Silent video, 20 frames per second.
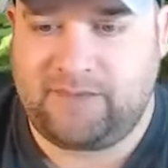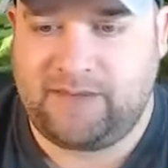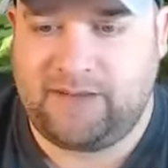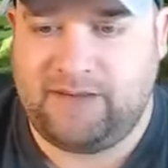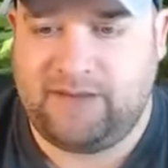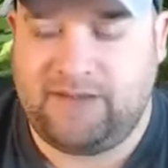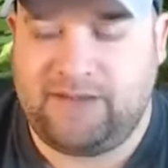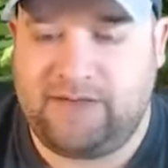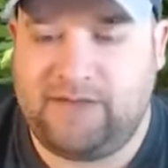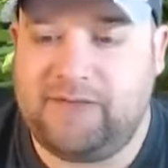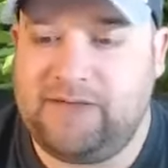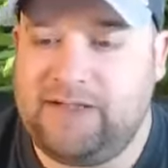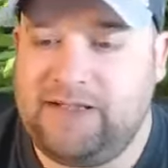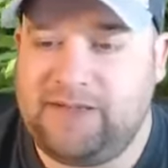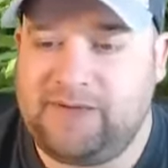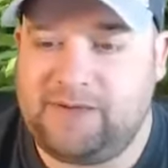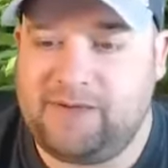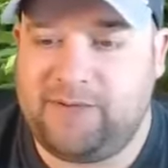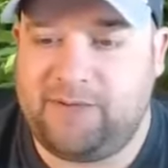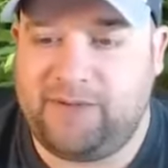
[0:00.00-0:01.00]
You need
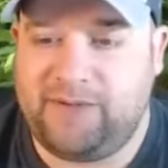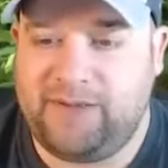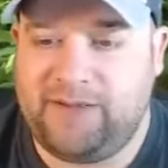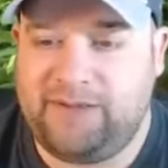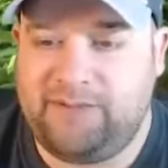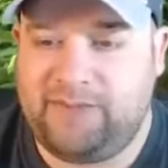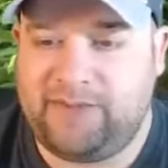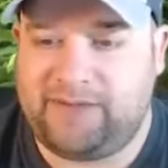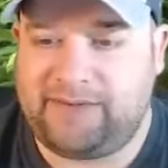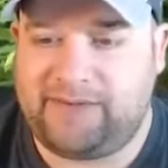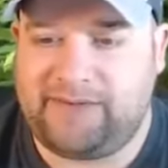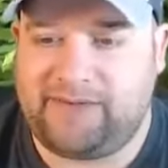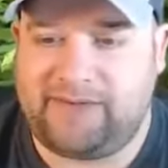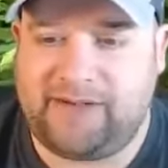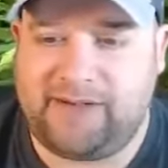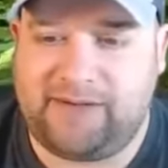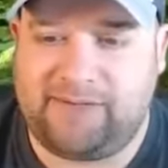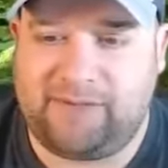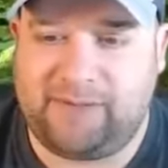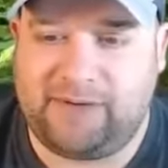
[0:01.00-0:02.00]
to pre-mix
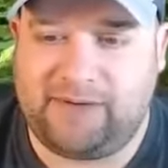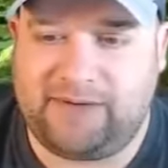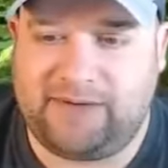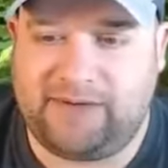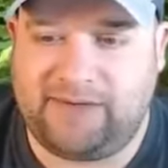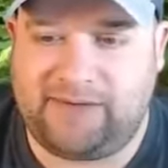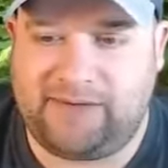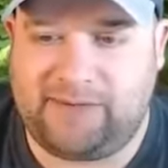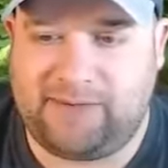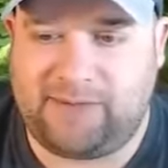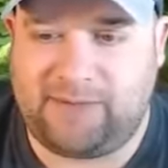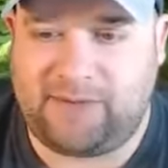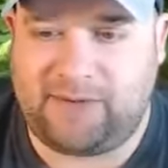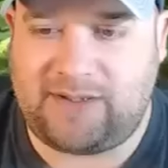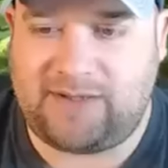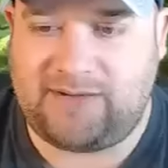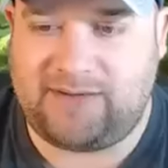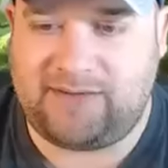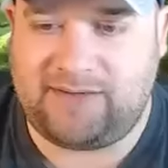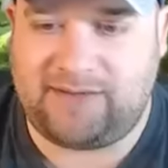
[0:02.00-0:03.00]
Safe with distilled
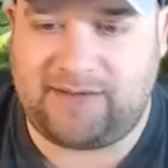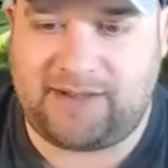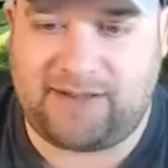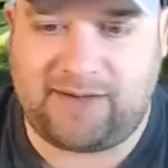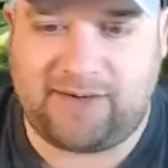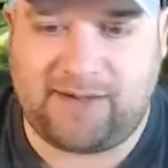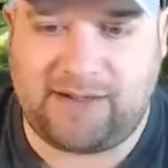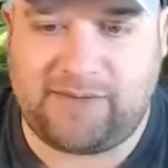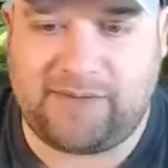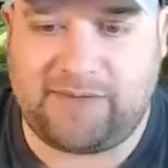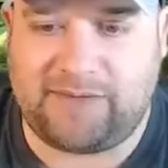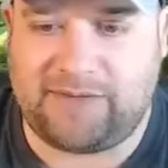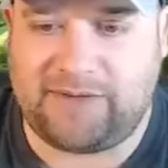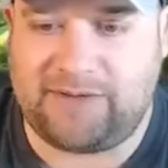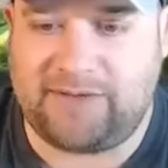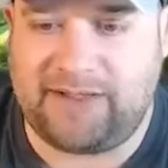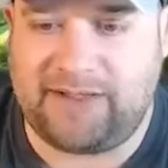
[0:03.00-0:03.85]
water? I don't know, I've never heard